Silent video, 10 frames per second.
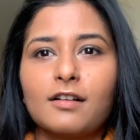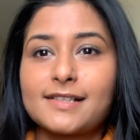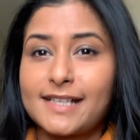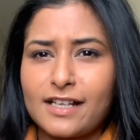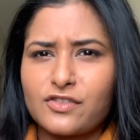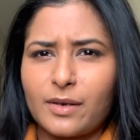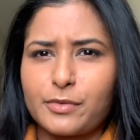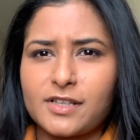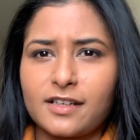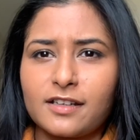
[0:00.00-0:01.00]
sales
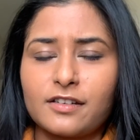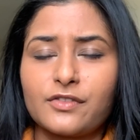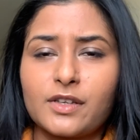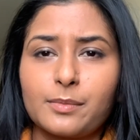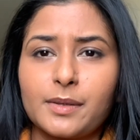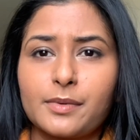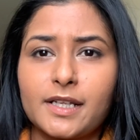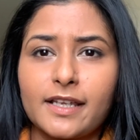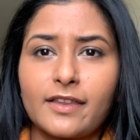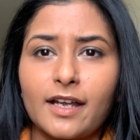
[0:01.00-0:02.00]
representatives and people
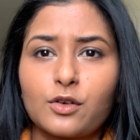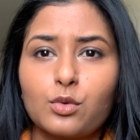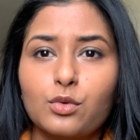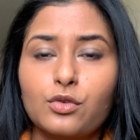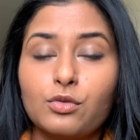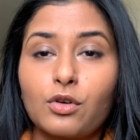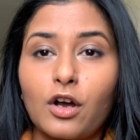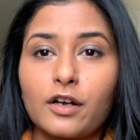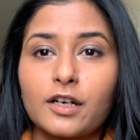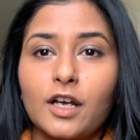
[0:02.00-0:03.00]
like that, who do
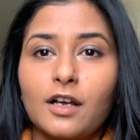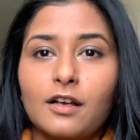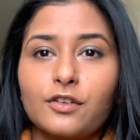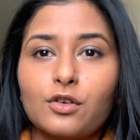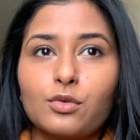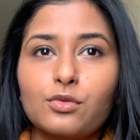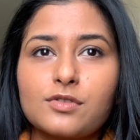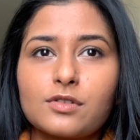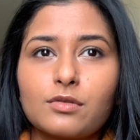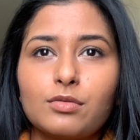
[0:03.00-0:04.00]
not,
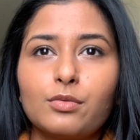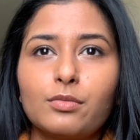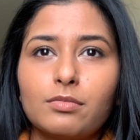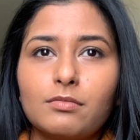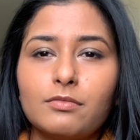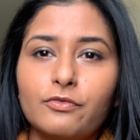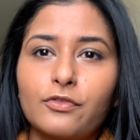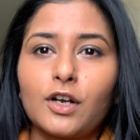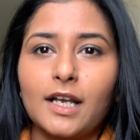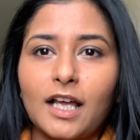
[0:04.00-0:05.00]
who
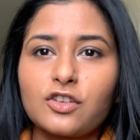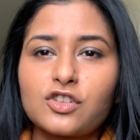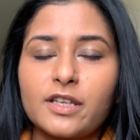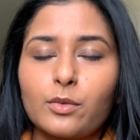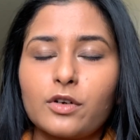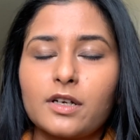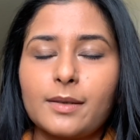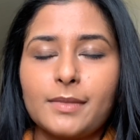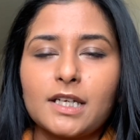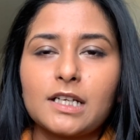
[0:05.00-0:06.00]
for lunch they would
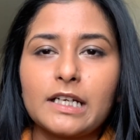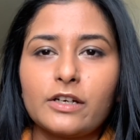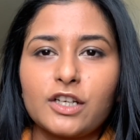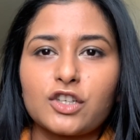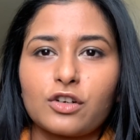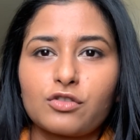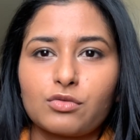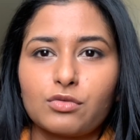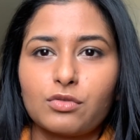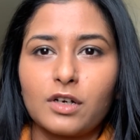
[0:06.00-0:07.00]
immediately reach out
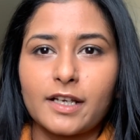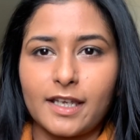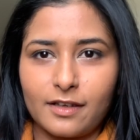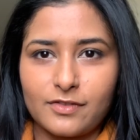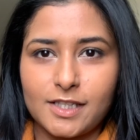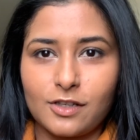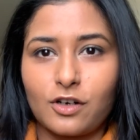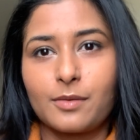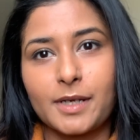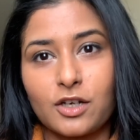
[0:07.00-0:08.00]
to a KFC
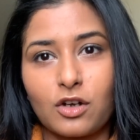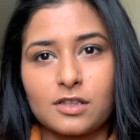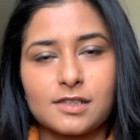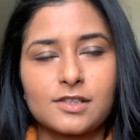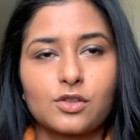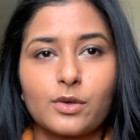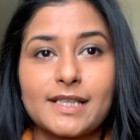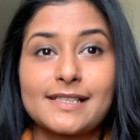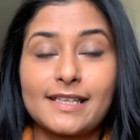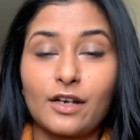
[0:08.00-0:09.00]
or a McDonald's. So
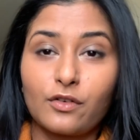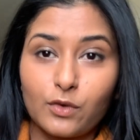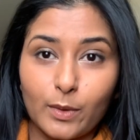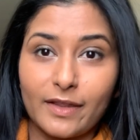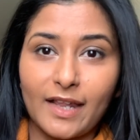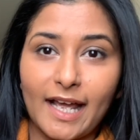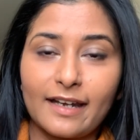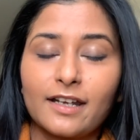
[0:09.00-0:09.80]
instead of doing that,